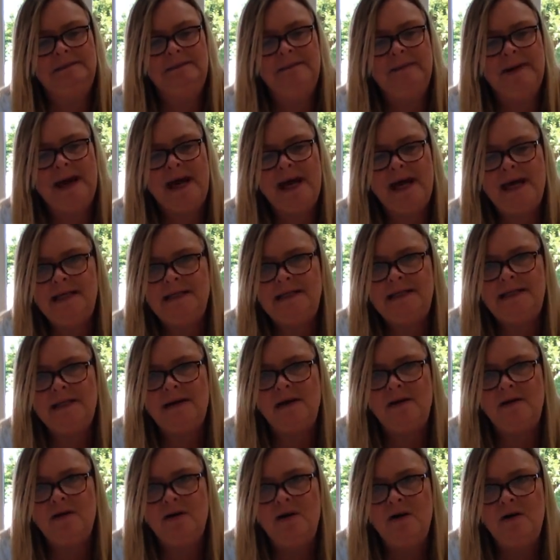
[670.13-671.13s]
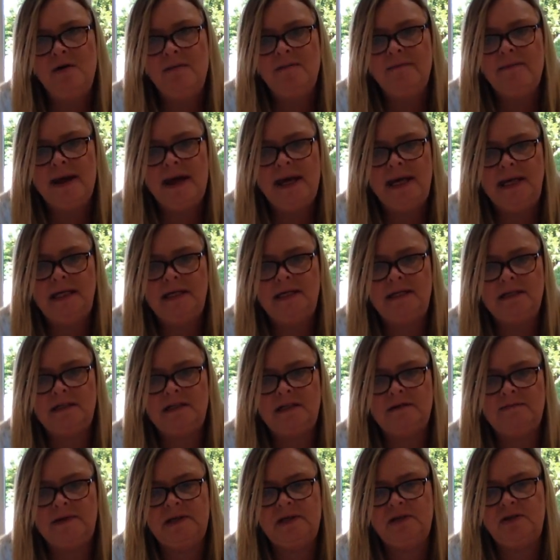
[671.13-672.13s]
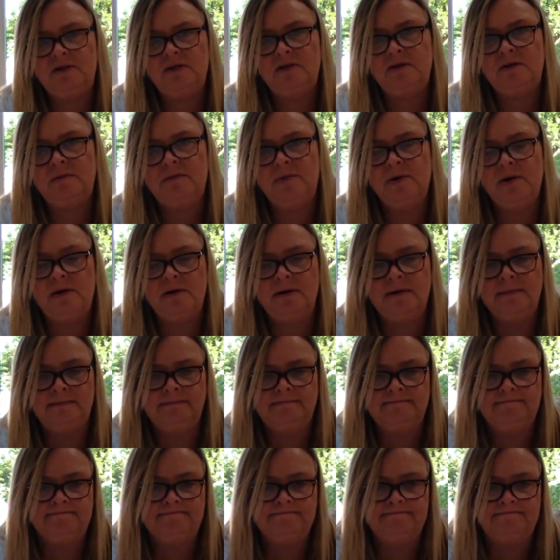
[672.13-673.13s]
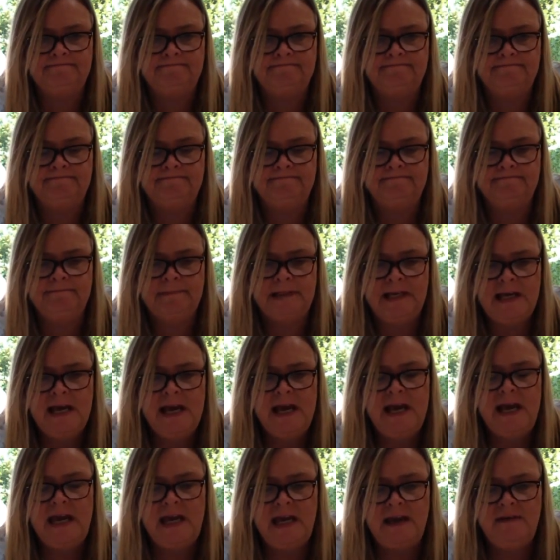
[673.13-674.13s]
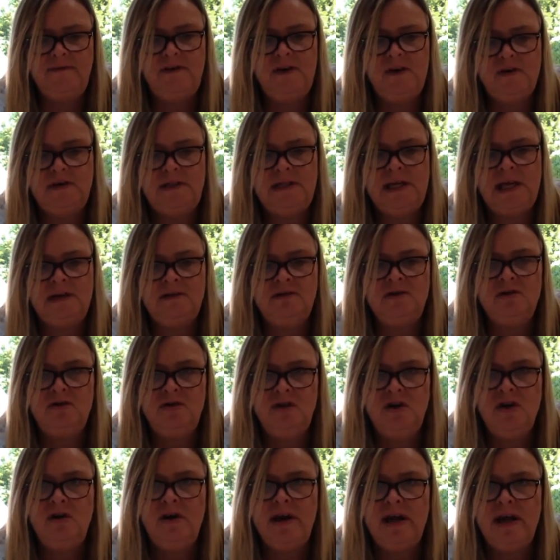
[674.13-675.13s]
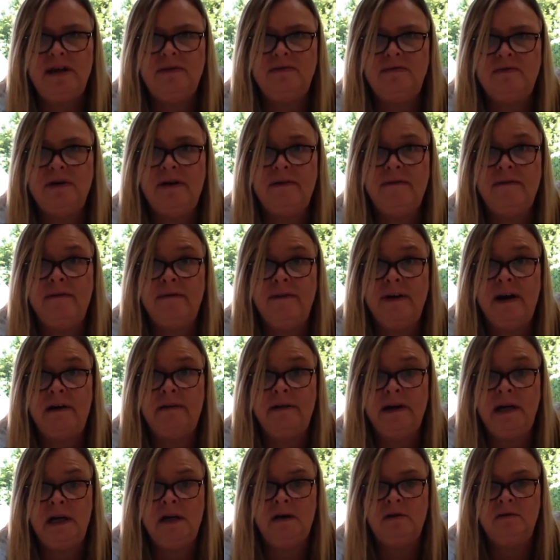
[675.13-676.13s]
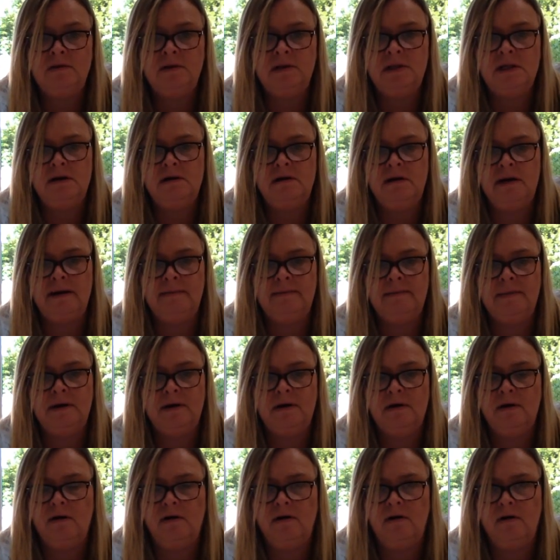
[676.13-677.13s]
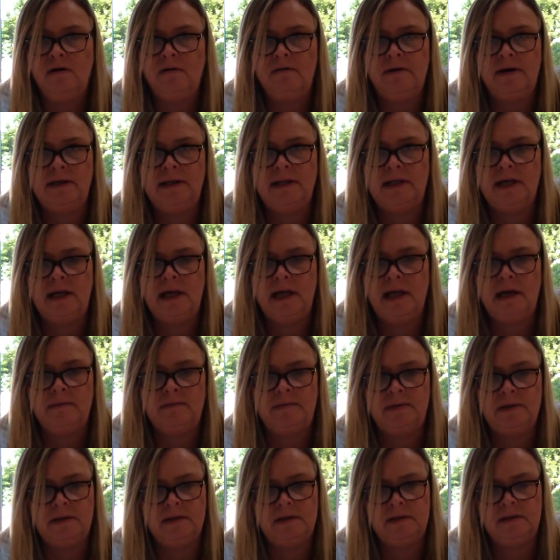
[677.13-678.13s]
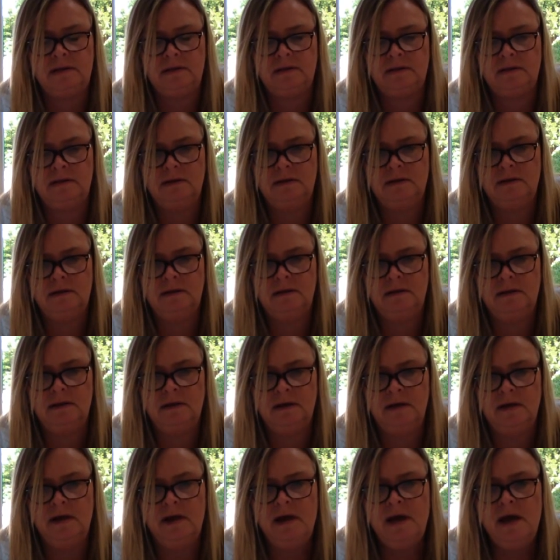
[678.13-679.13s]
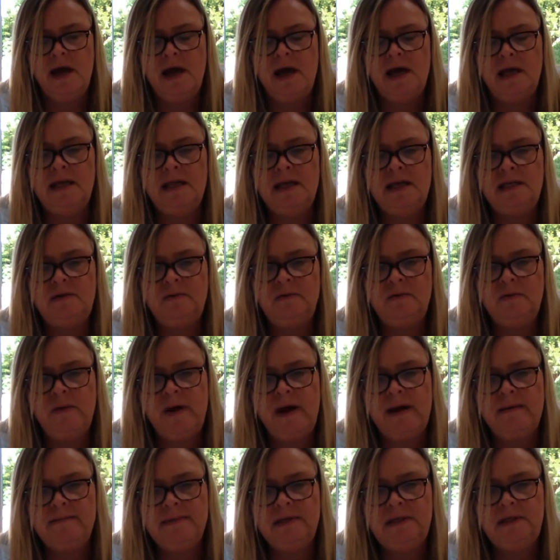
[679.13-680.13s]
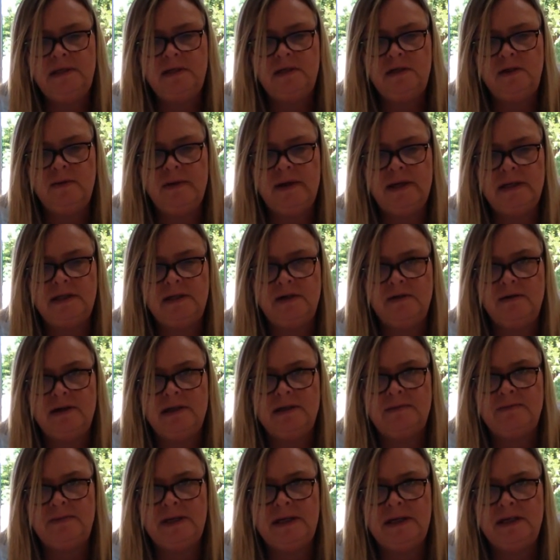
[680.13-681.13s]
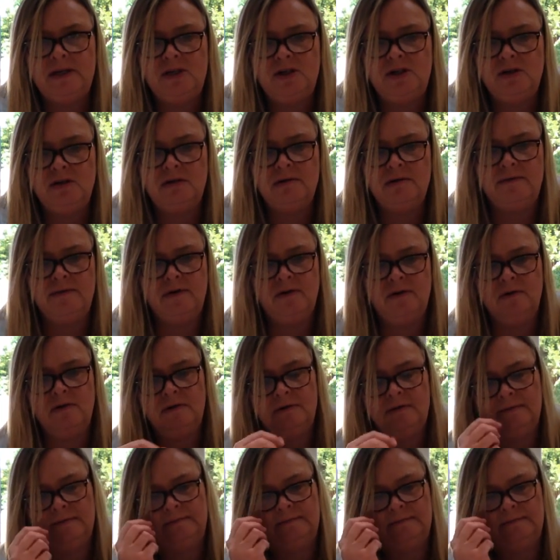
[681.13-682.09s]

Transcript: But heads are not made to be stood upon. If you stand on your head for a very long time, a horrid thing happens. And this was where Mr. Twit got his biggest shock of all.